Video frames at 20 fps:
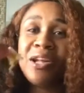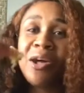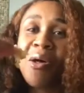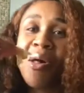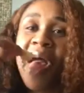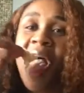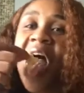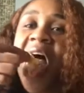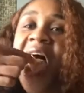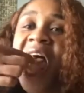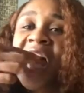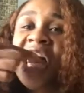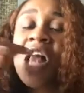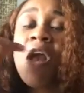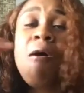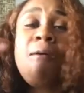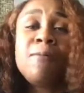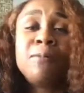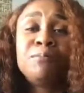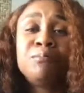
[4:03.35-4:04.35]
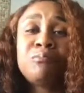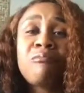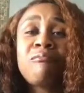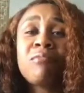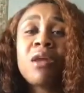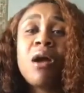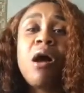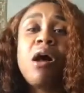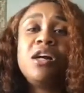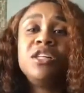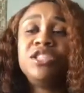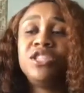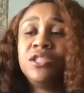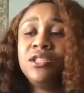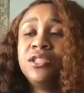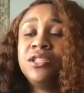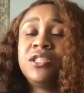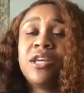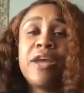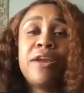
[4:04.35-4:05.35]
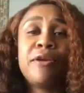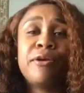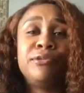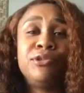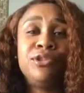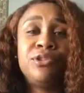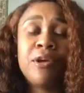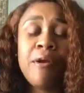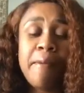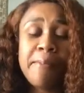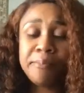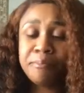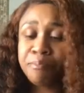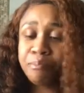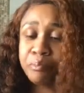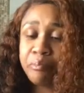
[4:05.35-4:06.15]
know him. He just didn't take no junk.